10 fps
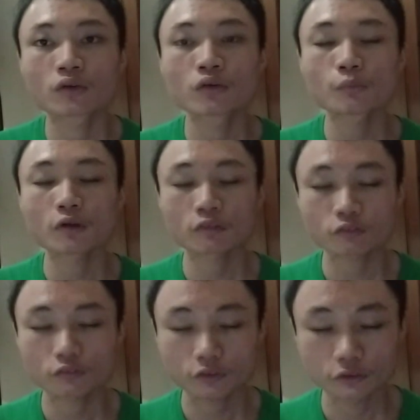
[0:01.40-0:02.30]
Good
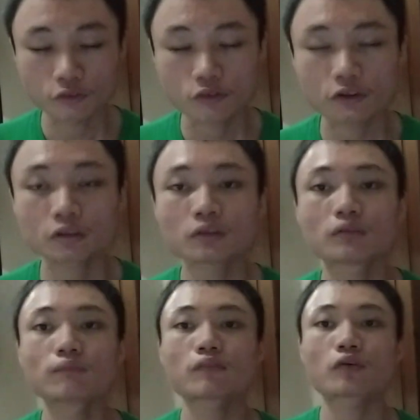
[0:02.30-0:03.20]
afternoon, sir.
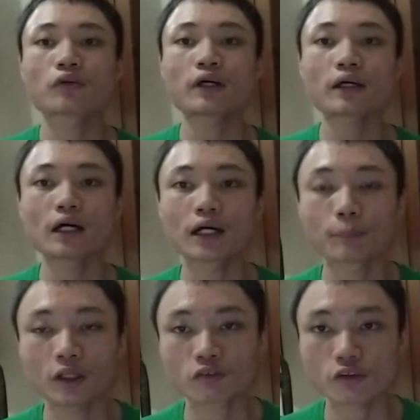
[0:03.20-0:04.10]
Today I
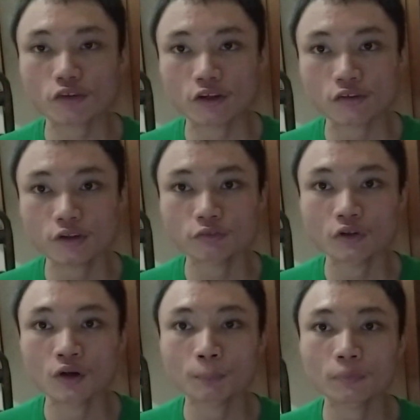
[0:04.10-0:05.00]
am Andres SA
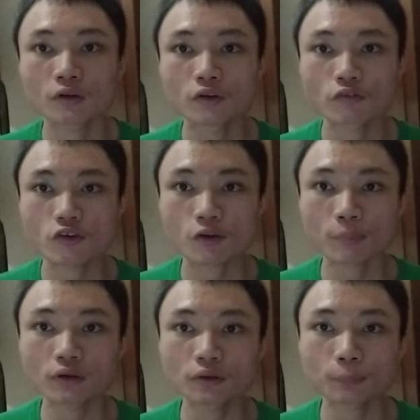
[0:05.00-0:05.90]
from
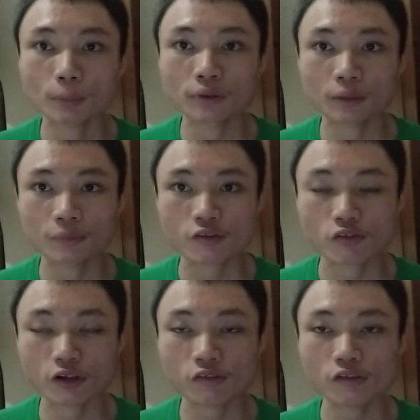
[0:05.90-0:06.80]
Fisipol Public
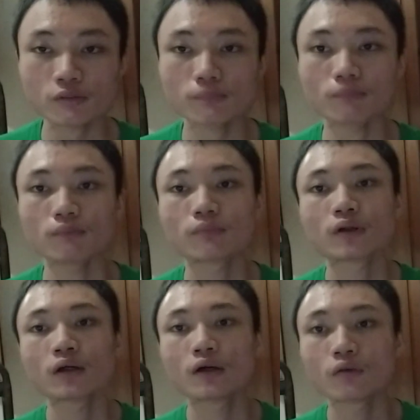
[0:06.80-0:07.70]
Administration
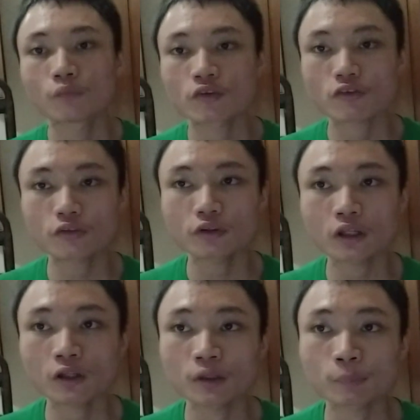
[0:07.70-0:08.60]
with
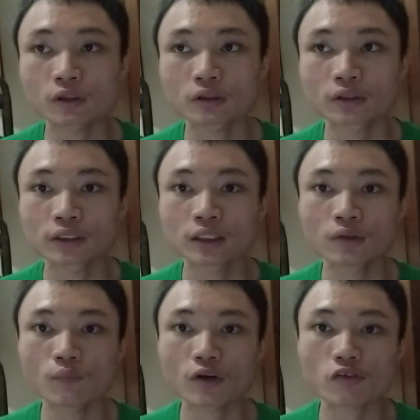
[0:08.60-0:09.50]
student number
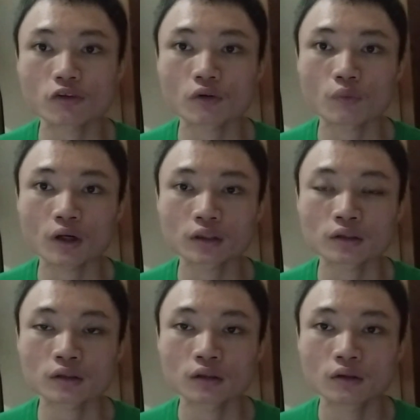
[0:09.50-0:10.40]

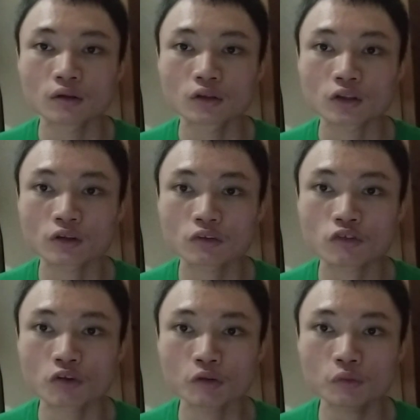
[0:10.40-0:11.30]

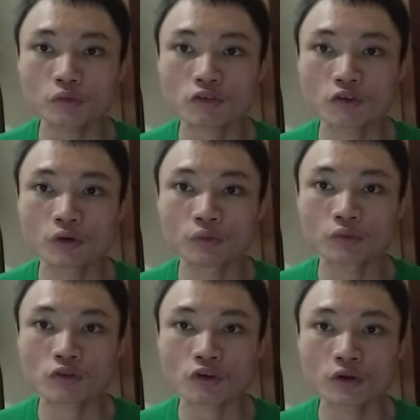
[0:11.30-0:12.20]

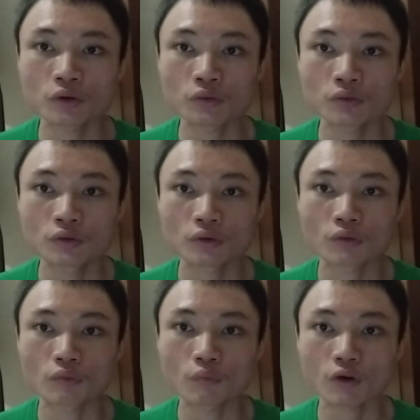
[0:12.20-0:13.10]

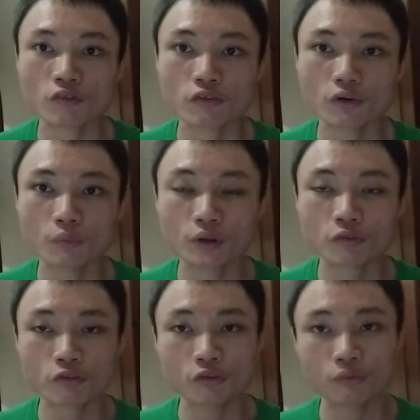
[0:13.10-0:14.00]

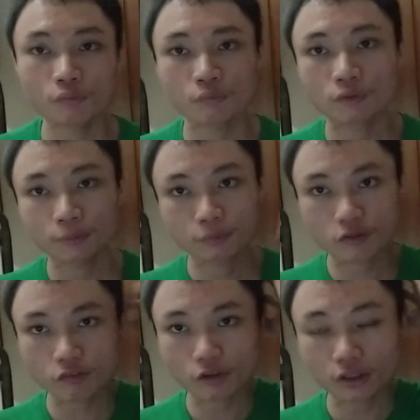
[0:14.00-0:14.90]
E10122221012. Will
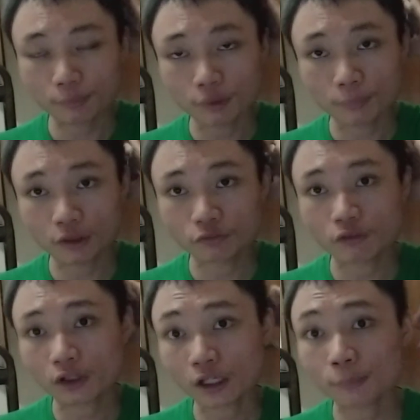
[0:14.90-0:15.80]
present about my
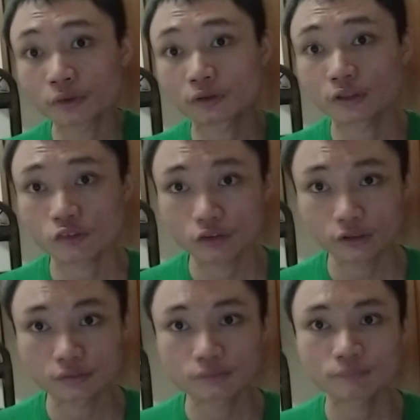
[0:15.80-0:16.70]
vocabulary
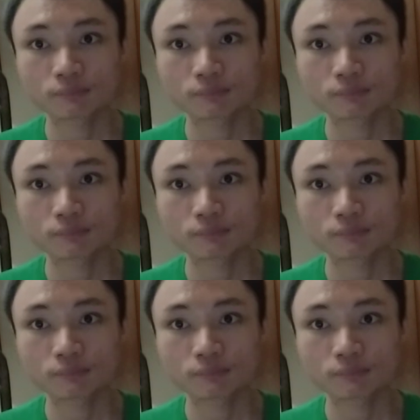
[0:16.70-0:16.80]
drill.